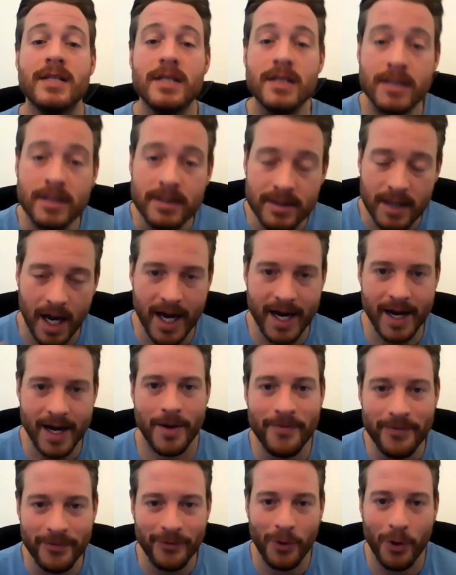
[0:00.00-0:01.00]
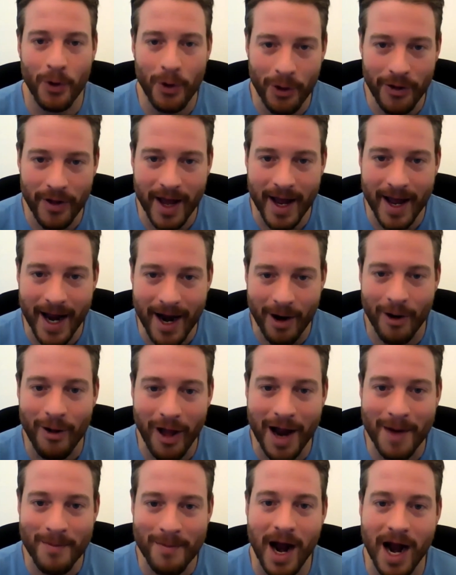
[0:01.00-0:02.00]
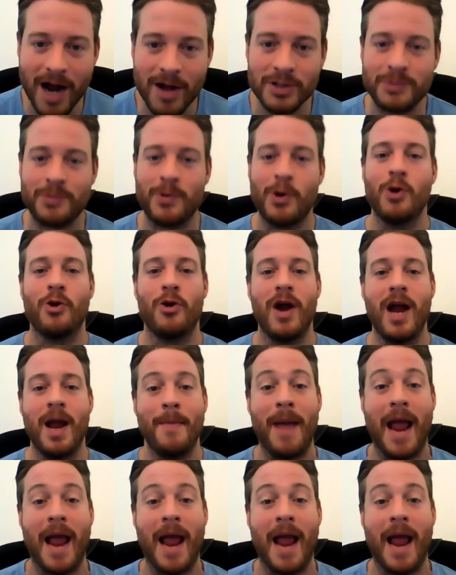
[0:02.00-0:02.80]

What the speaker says: sign up for the Airline Miles program,